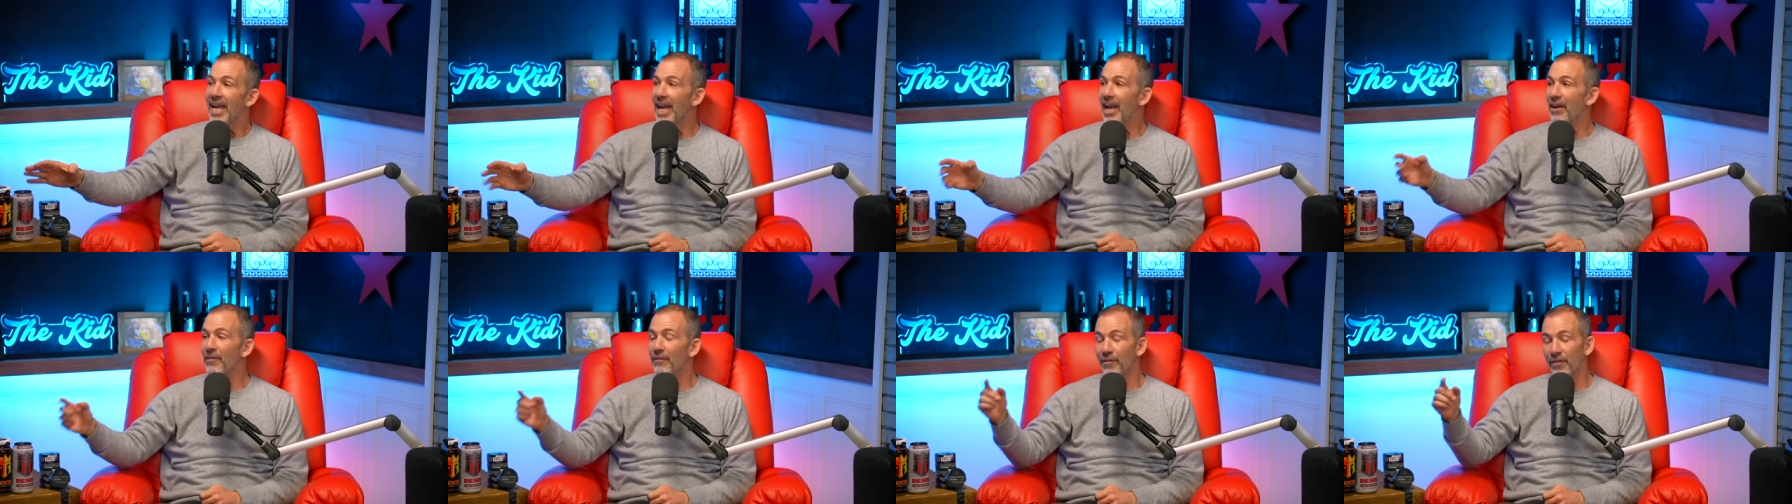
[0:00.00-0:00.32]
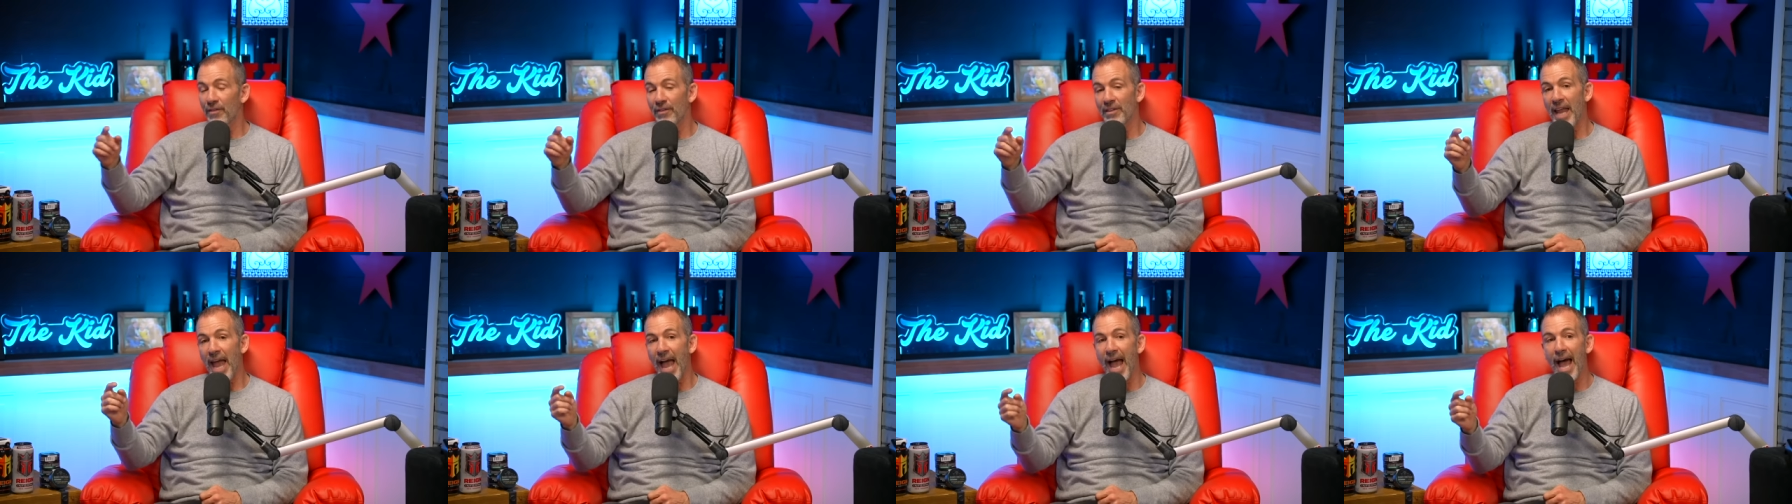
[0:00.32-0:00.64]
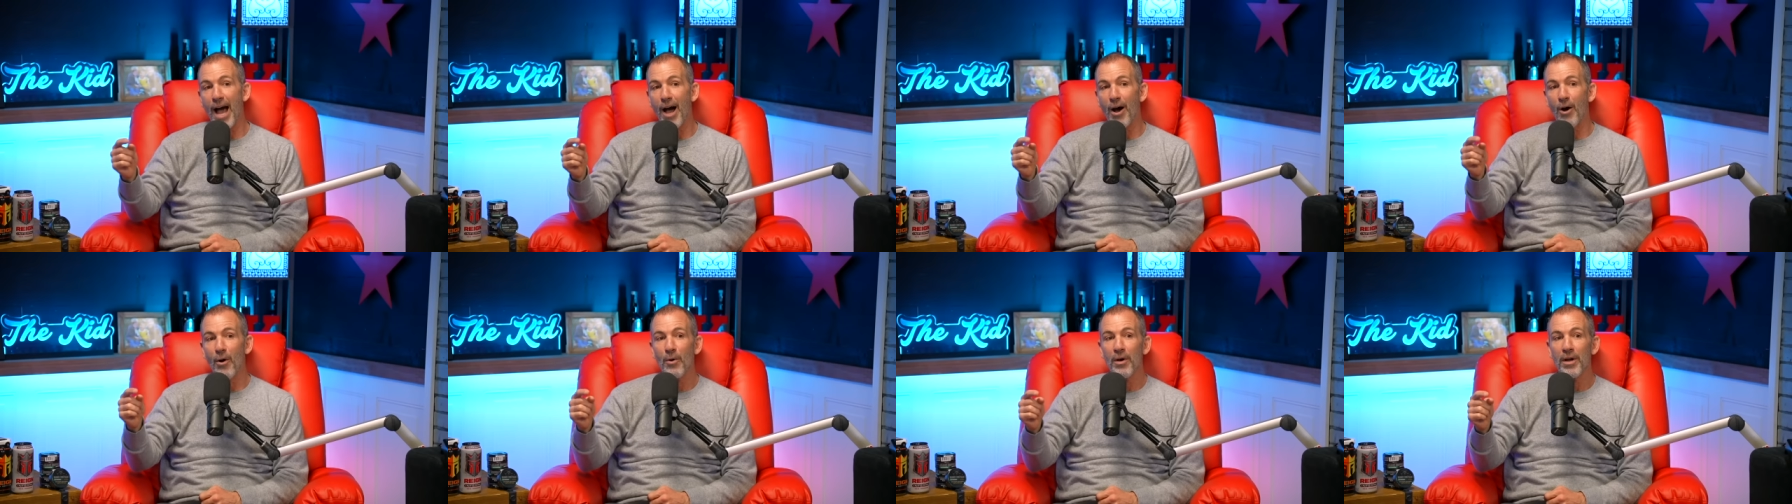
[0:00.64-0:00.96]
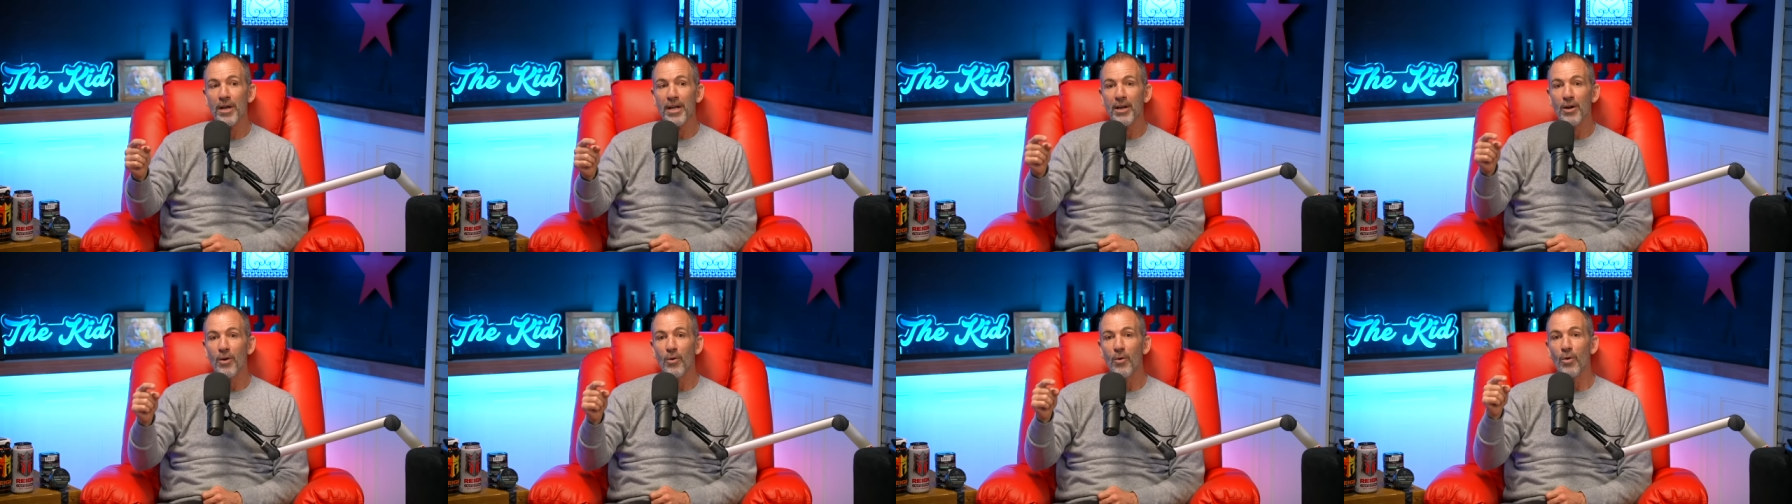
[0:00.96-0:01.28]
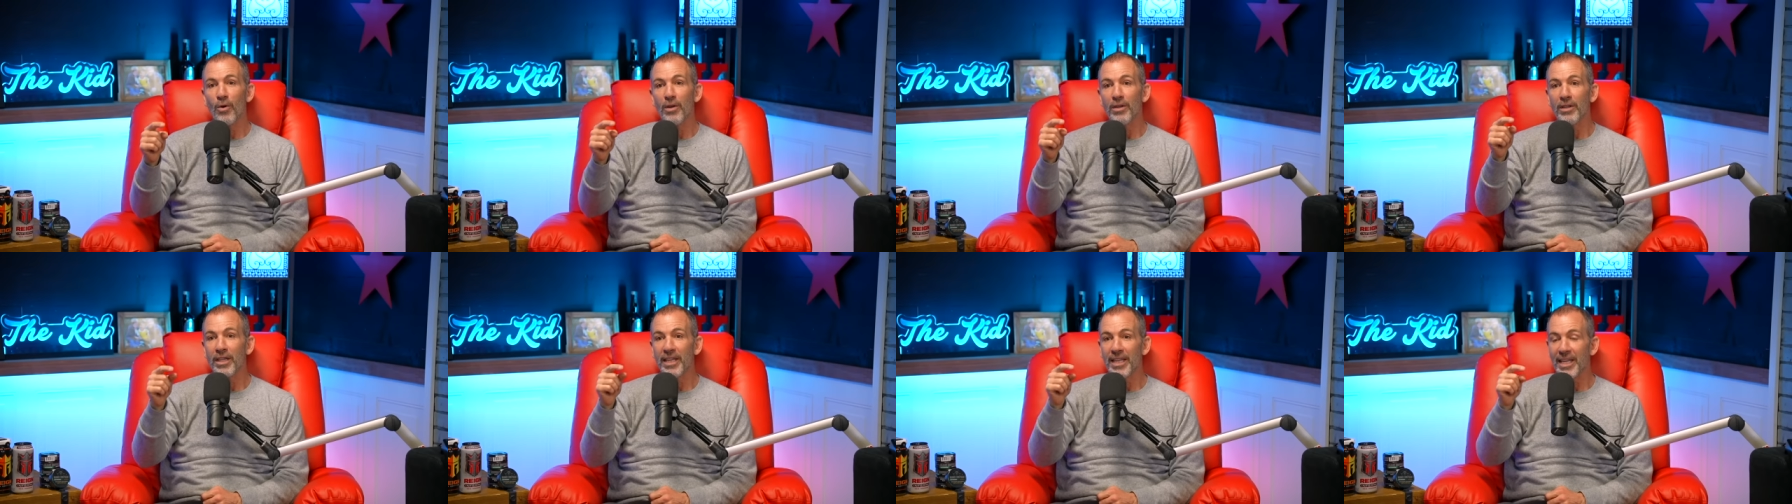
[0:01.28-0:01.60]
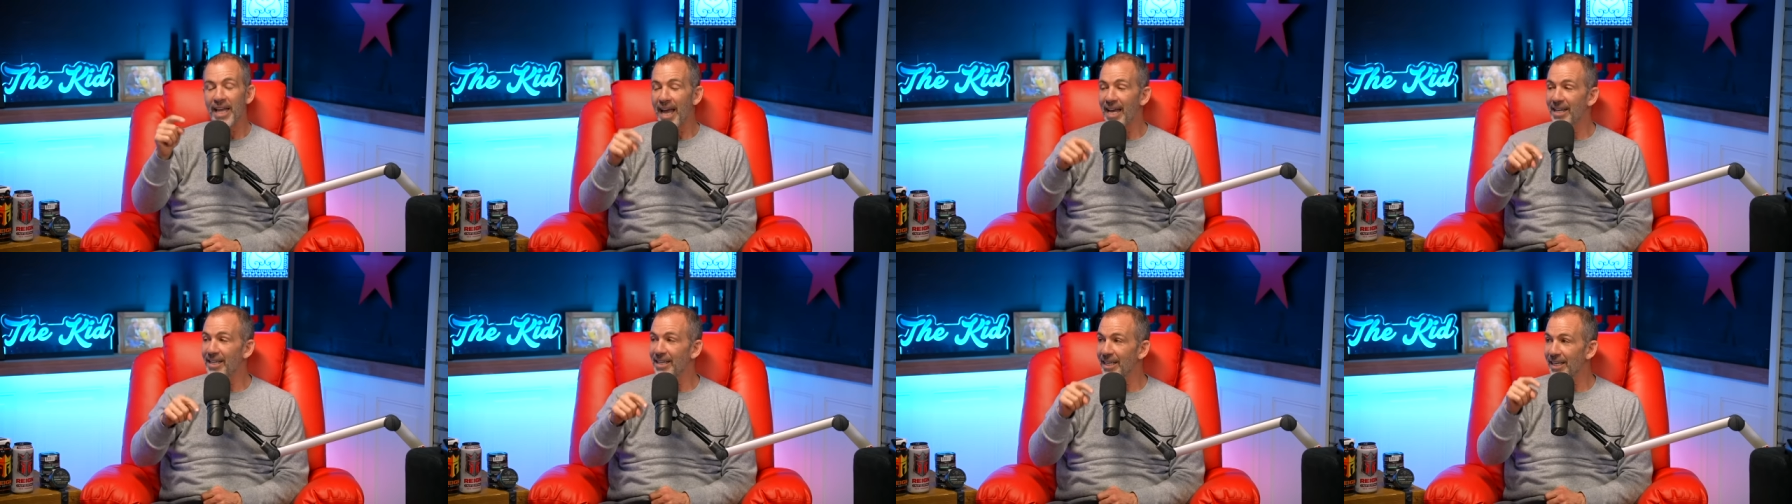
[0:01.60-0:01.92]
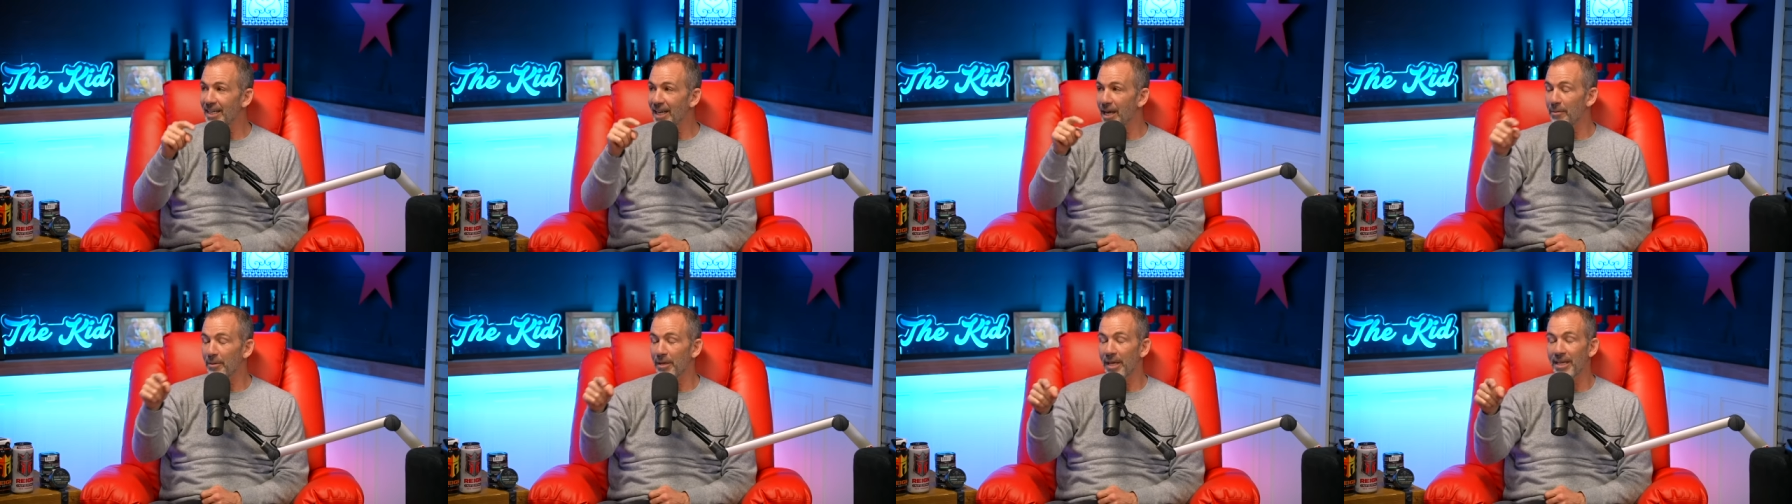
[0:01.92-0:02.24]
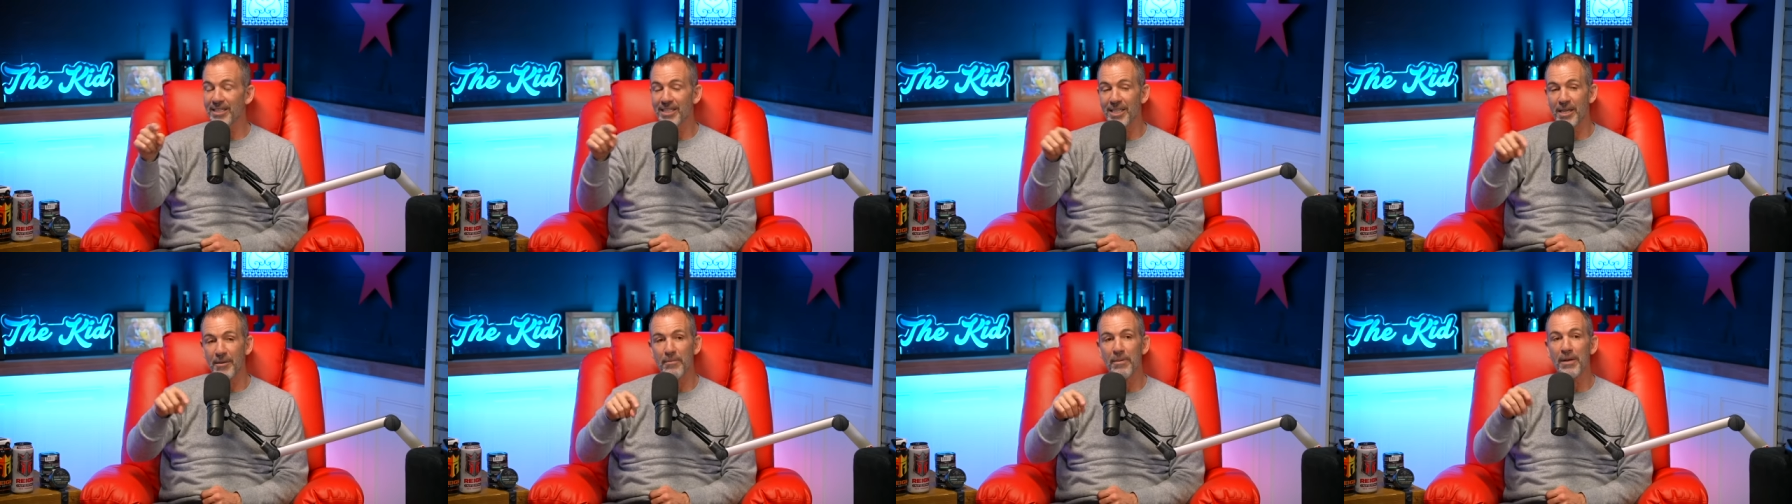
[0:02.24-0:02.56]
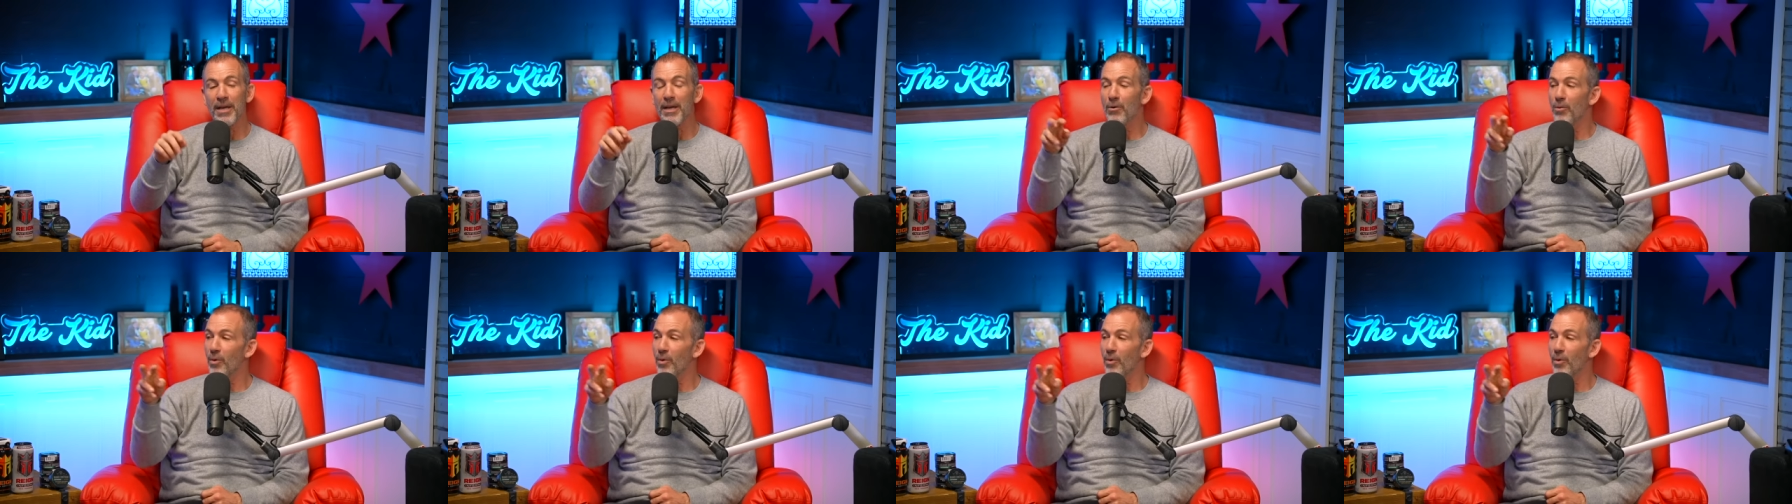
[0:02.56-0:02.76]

If now the NAACP,